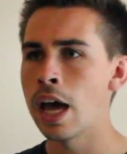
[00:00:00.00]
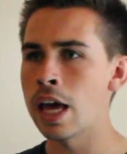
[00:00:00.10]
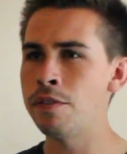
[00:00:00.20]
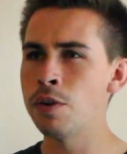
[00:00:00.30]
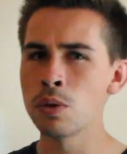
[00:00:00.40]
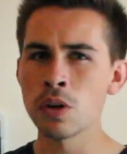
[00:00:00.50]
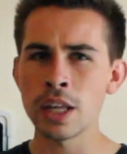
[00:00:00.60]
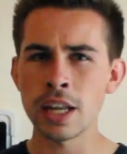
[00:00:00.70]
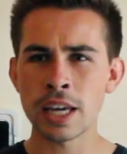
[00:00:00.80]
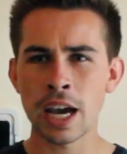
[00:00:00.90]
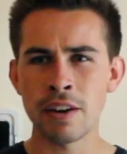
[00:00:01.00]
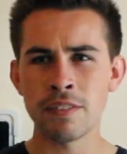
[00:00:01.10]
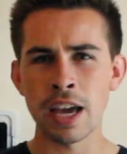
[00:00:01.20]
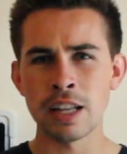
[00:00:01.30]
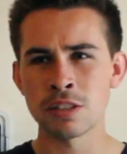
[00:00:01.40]
If you're looking at kind
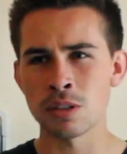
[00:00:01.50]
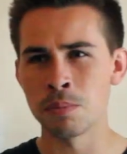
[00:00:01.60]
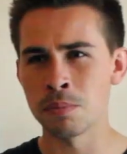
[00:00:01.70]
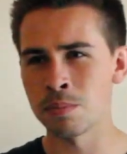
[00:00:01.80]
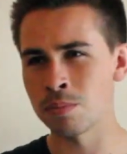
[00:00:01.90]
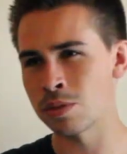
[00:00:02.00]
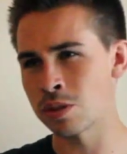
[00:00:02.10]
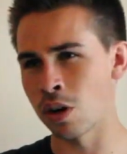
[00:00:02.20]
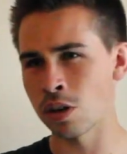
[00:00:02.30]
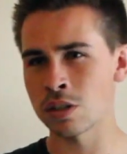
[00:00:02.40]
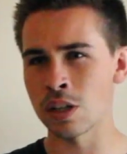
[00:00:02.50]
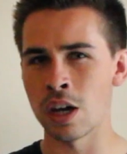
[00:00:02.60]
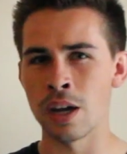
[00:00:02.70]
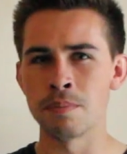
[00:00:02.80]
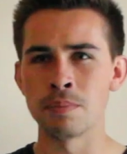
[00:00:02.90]
of getting some stocks
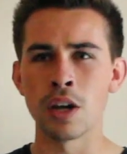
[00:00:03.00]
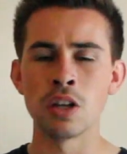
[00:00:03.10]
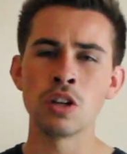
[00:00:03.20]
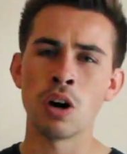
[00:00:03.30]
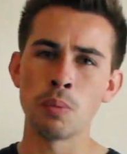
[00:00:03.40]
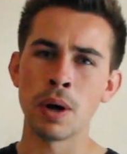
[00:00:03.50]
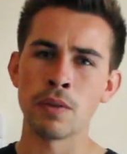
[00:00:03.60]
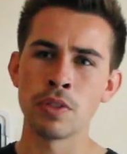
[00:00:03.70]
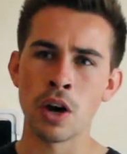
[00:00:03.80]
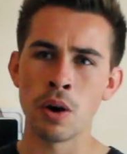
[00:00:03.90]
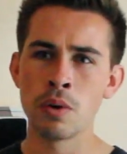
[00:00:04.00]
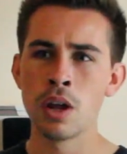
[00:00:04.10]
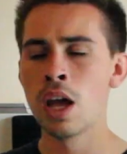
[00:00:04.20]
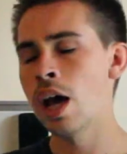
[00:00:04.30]
that are not well known,